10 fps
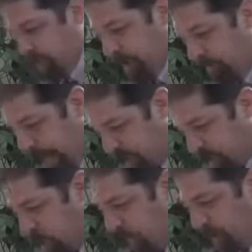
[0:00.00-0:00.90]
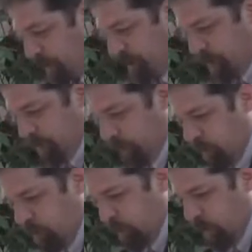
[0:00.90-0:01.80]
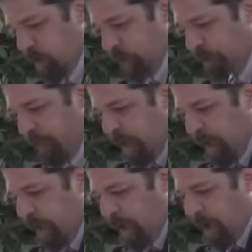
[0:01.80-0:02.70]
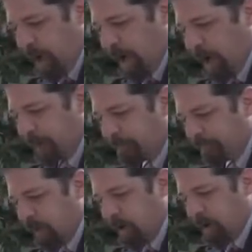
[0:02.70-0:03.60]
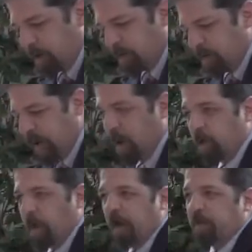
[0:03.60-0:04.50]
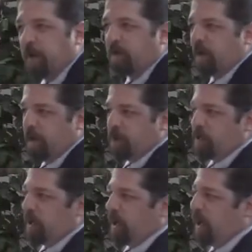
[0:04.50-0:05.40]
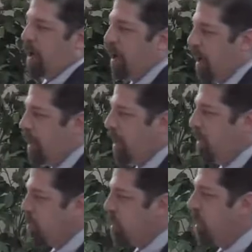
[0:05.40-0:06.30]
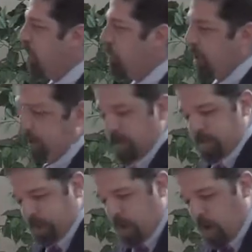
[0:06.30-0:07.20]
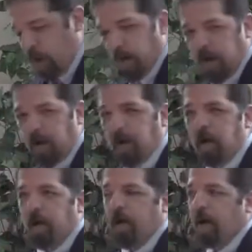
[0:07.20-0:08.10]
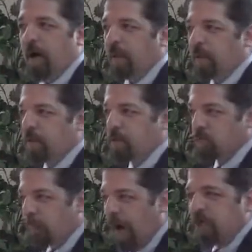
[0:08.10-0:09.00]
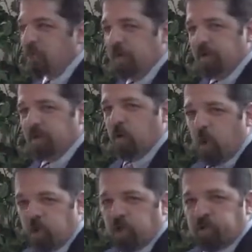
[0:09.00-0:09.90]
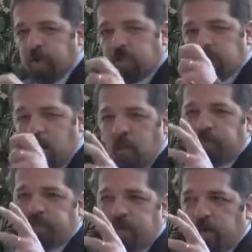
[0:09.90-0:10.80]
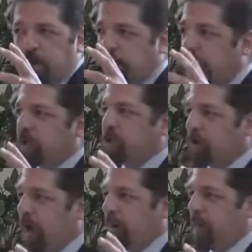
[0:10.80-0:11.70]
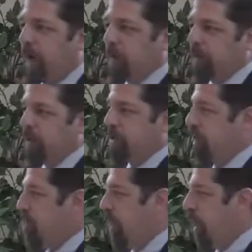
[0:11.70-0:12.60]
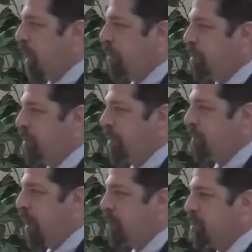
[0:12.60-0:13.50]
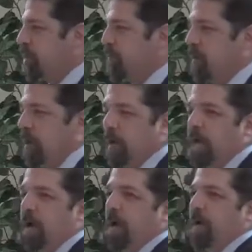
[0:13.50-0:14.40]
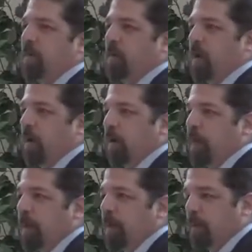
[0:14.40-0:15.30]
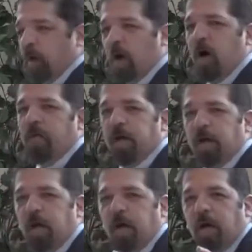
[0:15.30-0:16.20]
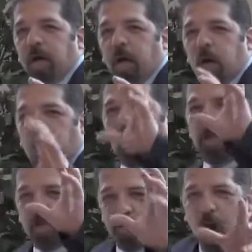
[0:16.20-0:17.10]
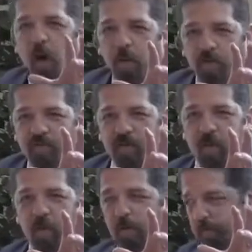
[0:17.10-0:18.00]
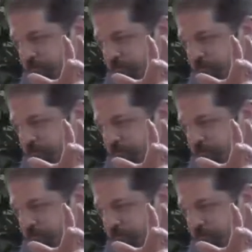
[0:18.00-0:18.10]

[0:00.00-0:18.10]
that makes all the difference in the world. Now, you might think of it as kind of like, I was thinking about this earlier, this reminds me of Goldschmidt's hopeful monster hypothesis in biology. I'm not sure if you're all familiar with that, but recall that according to Darwin's view,